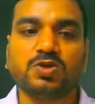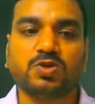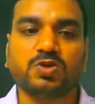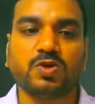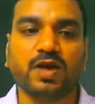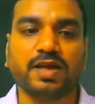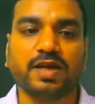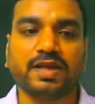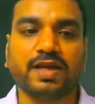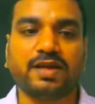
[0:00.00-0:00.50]

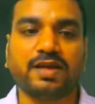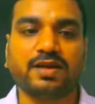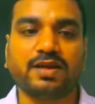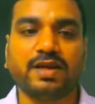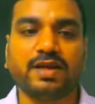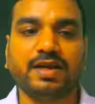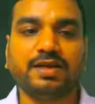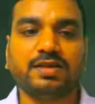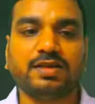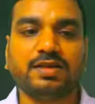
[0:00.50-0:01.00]
So I
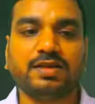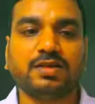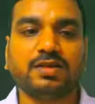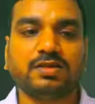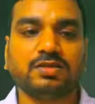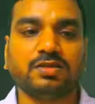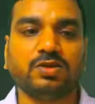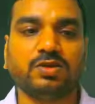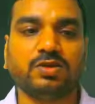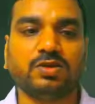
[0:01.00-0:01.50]
can write
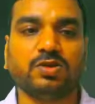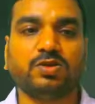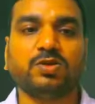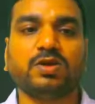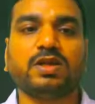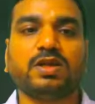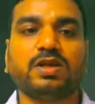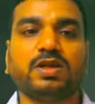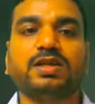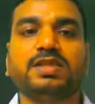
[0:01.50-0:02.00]
the
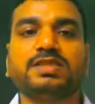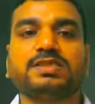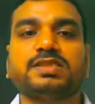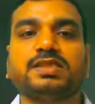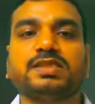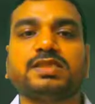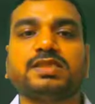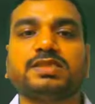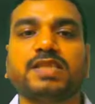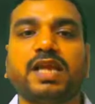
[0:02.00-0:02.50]
total
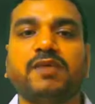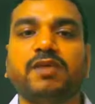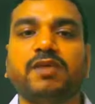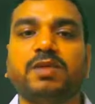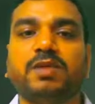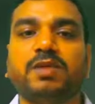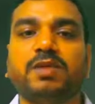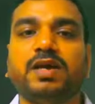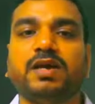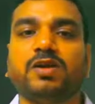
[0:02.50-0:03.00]
distance
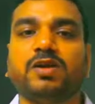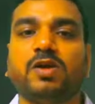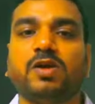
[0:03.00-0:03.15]
traveled by